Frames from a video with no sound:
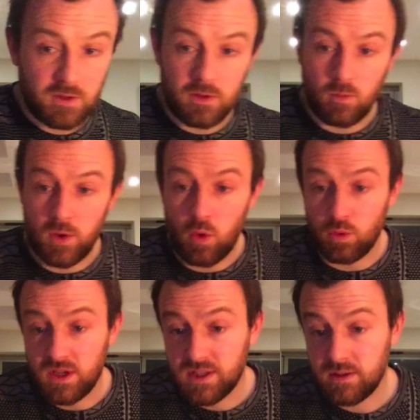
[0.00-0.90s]
and we call
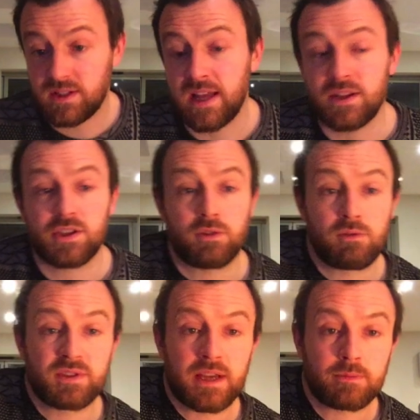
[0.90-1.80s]
these sensory
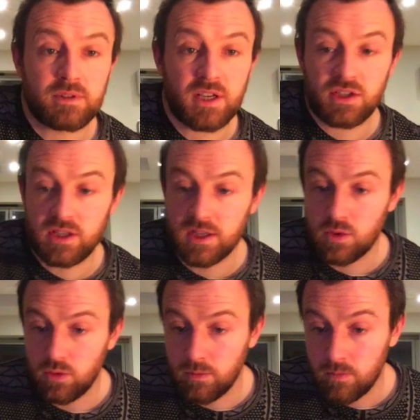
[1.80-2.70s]
receptors, actually. Let's
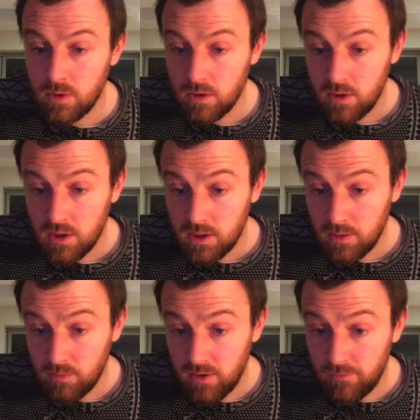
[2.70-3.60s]
call them,
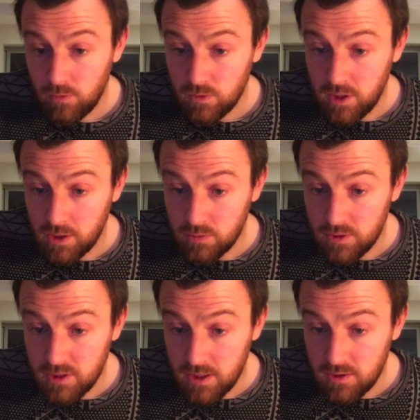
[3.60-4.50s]
give them their full title,
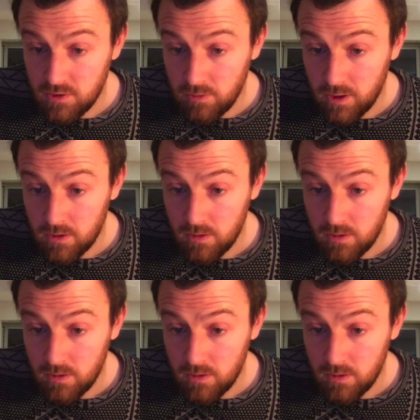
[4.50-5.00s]
sensory